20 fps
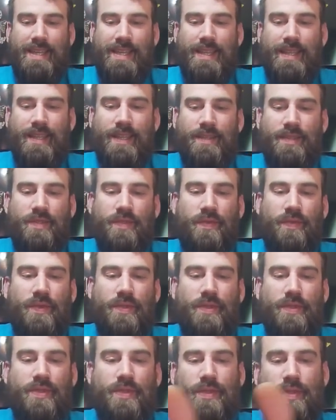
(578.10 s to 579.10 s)
this
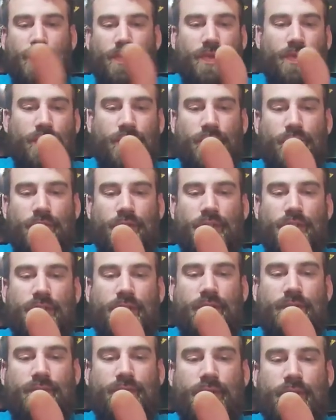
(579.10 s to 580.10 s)
was
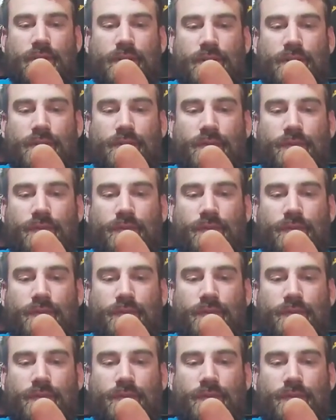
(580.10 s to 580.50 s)
shifted